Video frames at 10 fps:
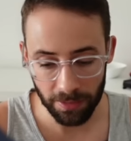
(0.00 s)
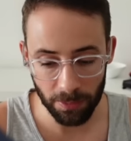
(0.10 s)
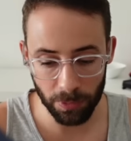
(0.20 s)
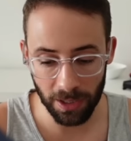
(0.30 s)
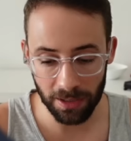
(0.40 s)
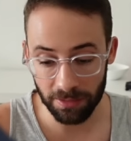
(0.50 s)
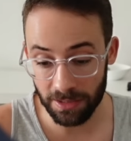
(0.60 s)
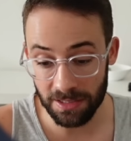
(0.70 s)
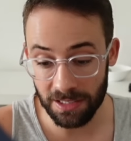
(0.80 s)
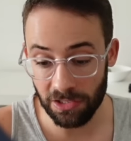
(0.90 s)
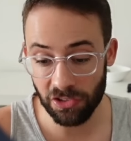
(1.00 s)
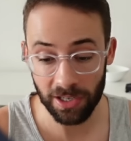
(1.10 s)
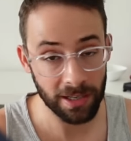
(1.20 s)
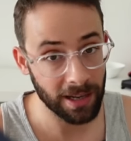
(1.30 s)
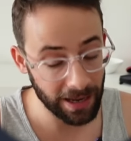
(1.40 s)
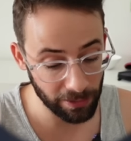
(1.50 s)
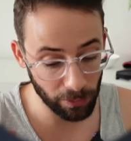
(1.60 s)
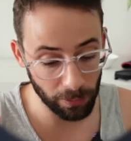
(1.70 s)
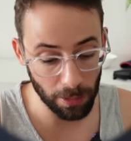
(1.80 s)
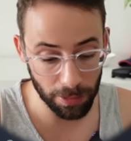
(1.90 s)
then we got the degen
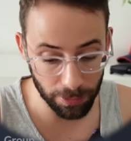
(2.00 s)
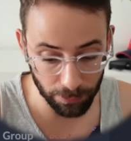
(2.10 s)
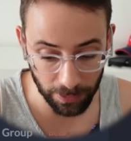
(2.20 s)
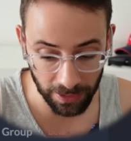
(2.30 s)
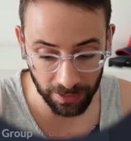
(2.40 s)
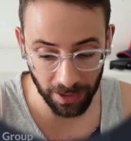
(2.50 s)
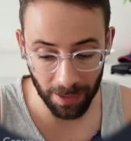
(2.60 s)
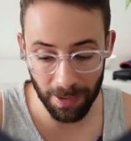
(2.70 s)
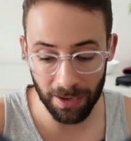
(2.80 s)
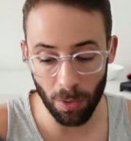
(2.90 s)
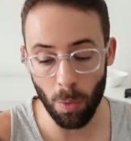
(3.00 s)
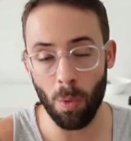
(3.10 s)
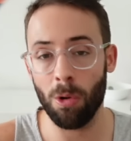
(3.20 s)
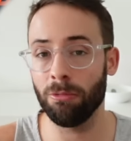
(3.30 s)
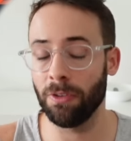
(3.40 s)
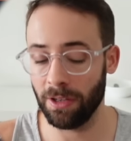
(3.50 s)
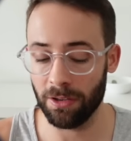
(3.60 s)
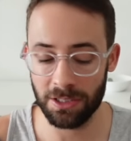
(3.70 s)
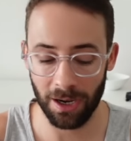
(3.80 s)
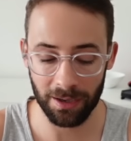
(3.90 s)
L three. I made a whole
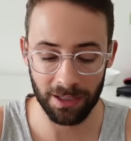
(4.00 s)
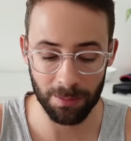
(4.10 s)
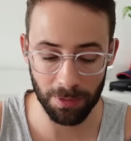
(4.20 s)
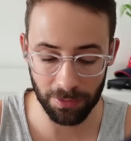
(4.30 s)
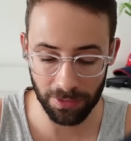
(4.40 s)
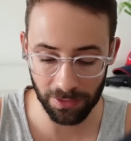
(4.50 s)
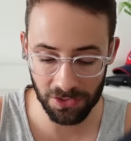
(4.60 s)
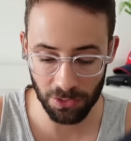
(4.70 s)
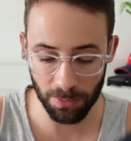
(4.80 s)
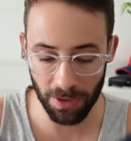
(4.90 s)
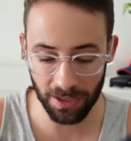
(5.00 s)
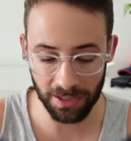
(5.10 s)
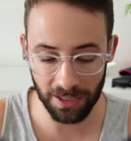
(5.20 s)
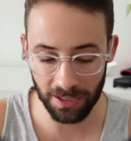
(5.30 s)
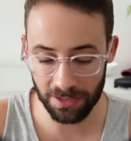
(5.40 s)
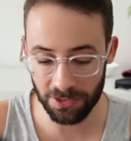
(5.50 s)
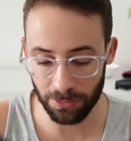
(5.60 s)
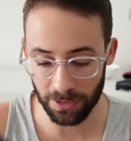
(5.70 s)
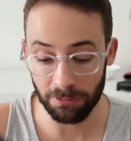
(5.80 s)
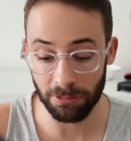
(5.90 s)
video talking about this, so I'm not gonna get into
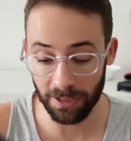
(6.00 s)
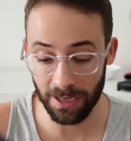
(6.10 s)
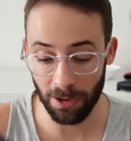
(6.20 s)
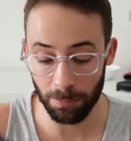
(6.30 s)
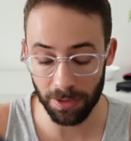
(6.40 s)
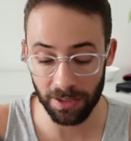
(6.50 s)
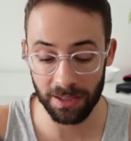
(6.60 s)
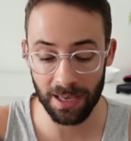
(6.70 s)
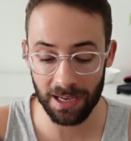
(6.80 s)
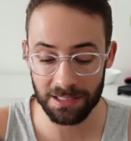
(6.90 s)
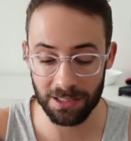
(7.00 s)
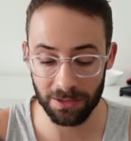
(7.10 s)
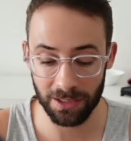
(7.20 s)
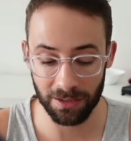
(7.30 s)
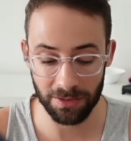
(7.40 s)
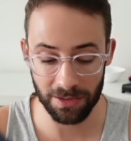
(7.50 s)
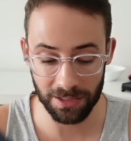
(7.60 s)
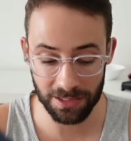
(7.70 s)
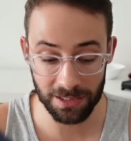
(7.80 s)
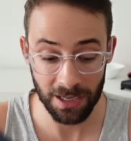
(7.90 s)
it right now, but the gas token on
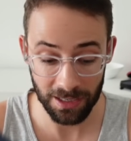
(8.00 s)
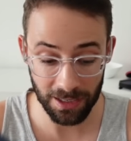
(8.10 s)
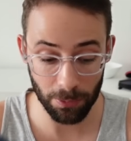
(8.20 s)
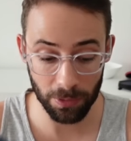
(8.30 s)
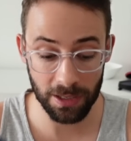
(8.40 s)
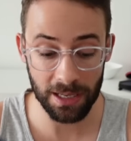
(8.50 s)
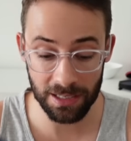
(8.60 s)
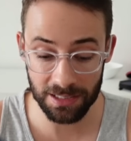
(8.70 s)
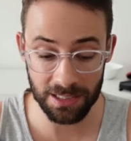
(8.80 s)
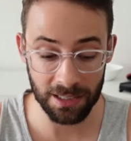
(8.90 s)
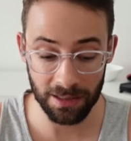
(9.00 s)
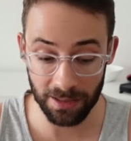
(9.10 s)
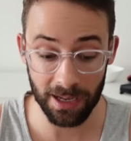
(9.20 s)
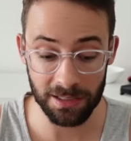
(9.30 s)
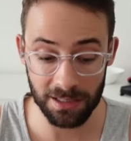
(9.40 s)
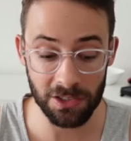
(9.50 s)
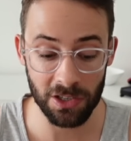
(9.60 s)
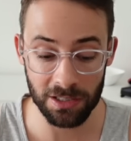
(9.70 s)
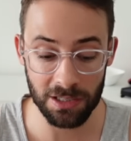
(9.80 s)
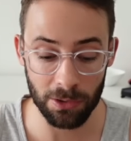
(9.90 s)
this network is that
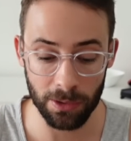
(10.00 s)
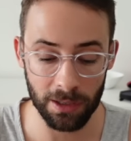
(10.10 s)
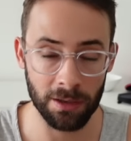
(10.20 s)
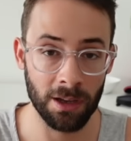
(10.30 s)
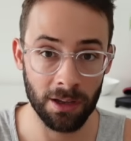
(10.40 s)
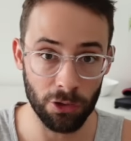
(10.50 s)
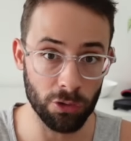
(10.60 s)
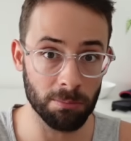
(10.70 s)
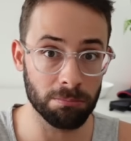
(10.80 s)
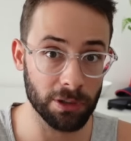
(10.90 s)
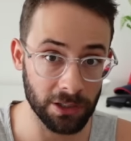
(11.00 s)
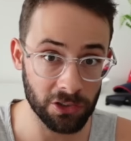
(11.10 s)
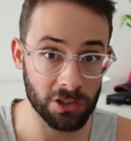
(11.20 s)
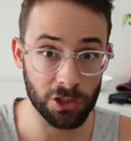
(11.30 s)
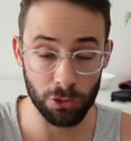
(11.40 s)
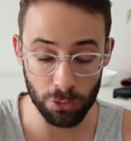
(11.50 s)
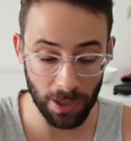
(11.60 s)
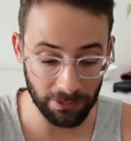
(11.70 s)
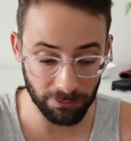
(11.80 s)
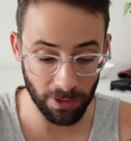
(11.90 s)
degen token. You can bridge to
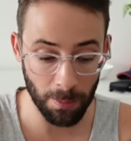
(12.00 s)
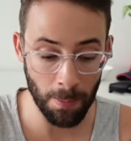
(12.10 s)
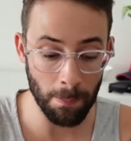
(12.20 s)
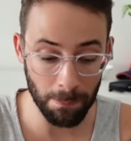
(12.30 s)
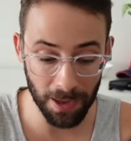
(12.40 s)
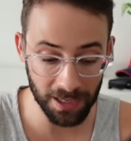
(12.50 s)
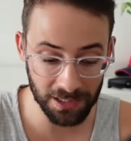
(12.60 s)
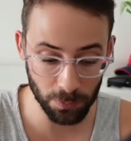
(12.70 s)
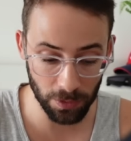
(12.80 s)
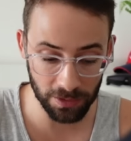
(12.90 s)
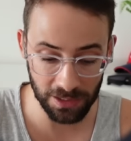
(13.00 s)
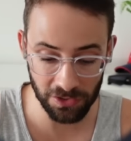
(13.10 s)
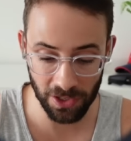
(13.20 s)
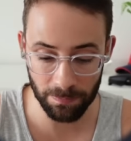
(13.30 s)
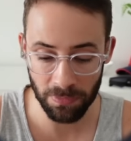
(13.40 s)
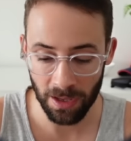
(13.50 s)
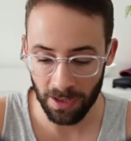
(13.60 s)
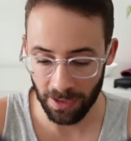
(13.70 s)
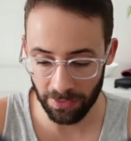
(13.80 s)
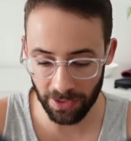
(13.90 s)
and from base with degen,
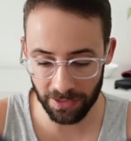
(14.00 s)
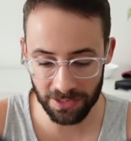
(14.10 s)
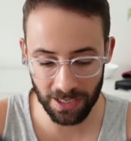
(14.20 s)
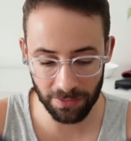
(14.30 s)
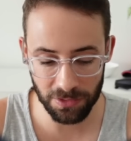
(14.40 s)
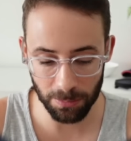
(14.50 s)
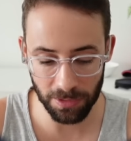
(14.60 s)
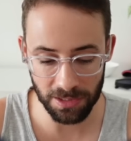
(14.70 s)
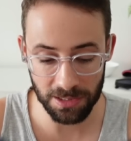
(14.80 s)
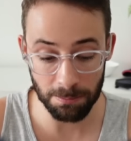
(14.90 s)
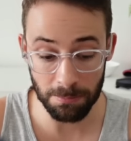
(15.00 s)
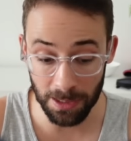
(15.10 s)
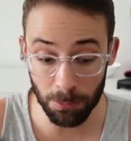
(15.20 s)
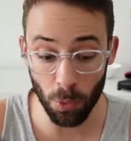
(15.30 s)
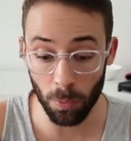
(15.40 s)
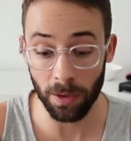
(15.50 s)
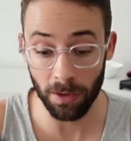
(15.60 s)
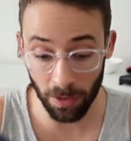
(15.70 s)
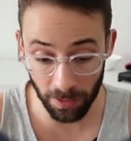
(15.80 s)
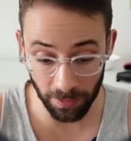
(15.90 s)
and then I just have some of this meme coin
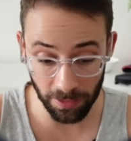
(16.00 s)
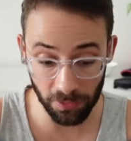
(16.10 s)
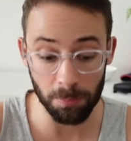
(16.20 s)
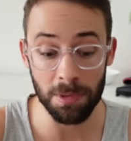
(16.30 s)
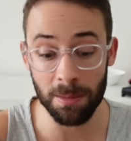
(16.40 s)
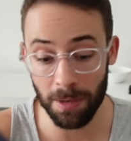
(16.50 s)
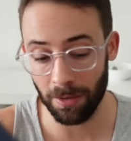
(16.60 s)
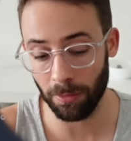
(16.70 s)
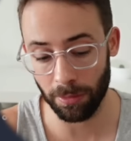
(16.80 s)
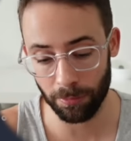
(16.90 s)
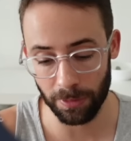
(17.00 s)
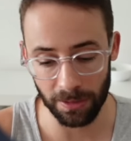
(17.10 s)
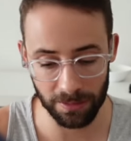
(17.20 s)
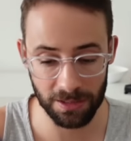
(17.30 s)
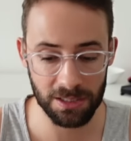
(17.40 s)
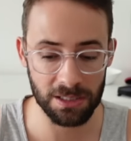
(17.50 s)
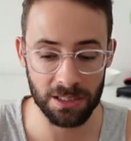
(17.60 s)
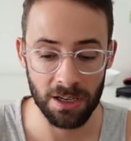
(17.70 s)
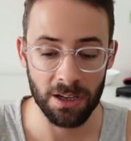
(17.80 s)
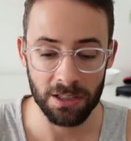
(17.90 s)
on this meme L three. This
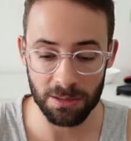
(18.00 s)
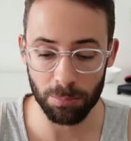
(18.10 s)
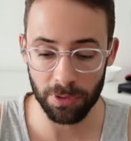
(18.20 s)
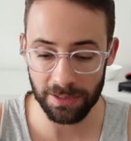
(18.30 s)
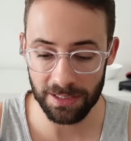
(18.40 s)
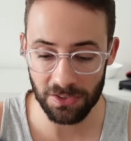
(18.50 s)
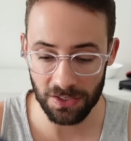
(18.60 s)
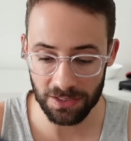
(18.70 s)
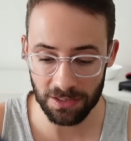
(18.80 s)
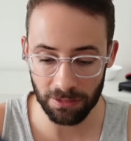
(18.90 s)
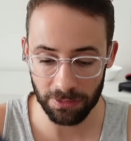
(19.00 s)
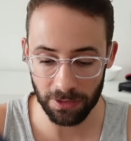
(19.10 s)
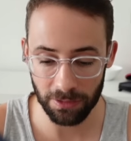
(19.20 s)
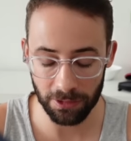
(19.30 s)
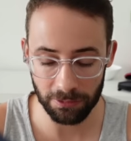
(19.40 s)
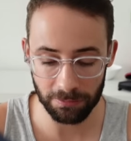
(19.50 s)
is some pretty degen stuff here though.